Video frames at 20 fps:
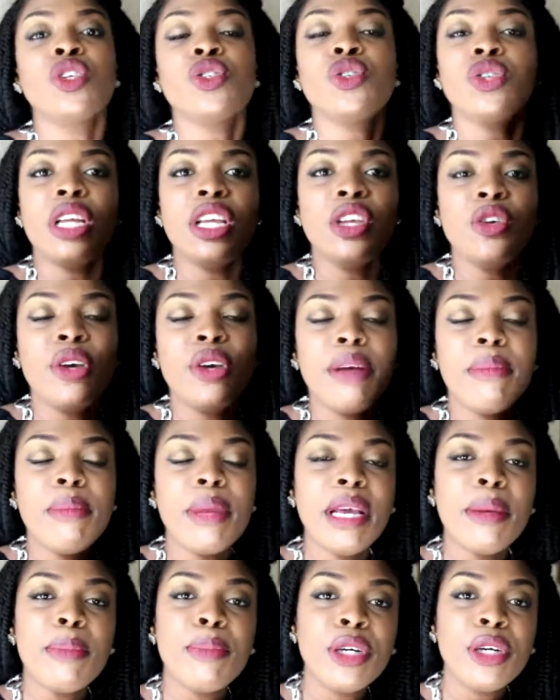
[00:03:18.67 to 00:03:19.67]
so that you can
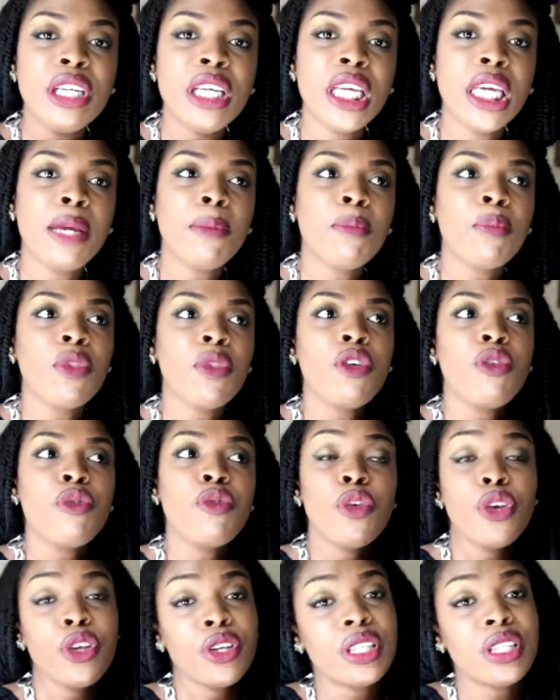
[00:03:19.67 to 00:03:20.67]
make money
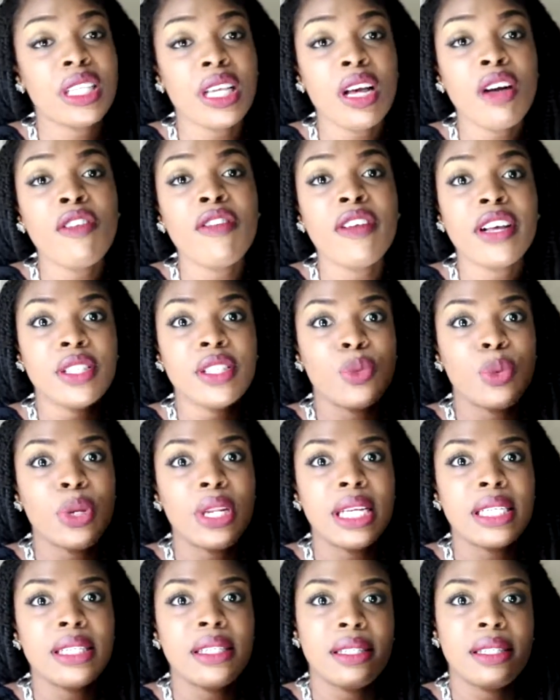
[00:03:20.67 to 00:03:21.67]
for yourself as
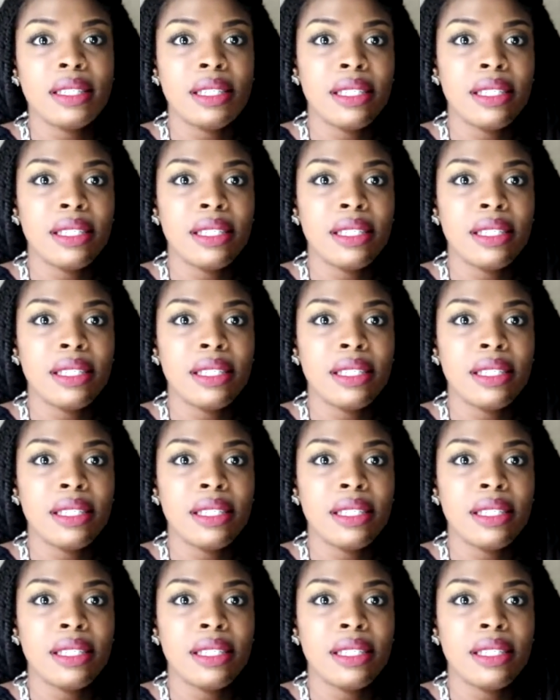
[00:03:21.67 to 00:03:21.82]
well as the